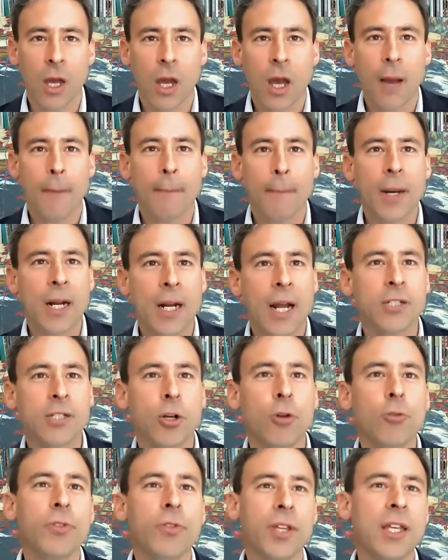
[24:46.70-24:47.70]
But I
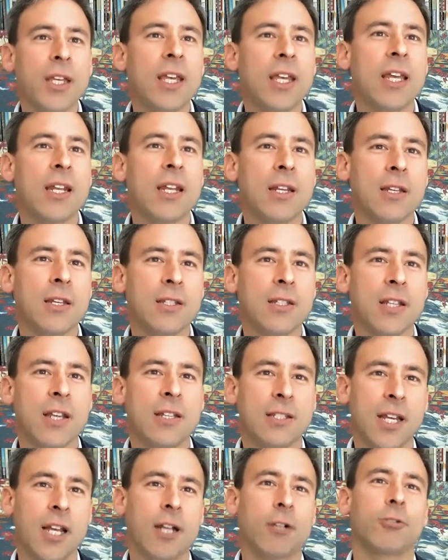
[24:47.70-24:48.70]
don't think it is a
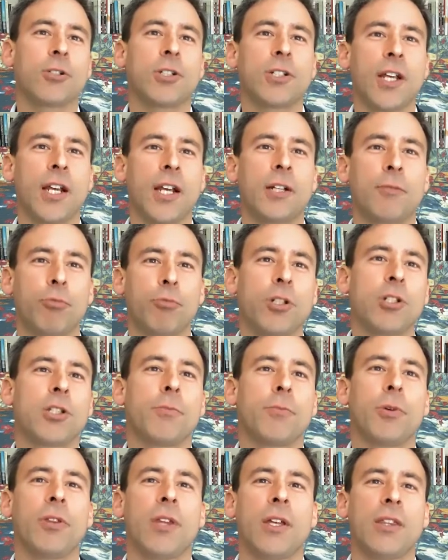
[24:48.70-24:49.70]
sacrosanct
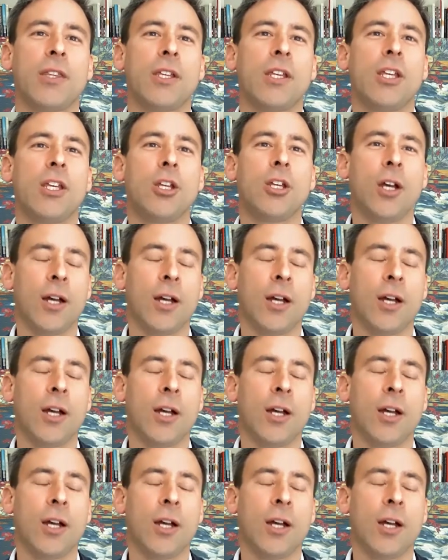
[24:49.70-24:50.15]
principle that the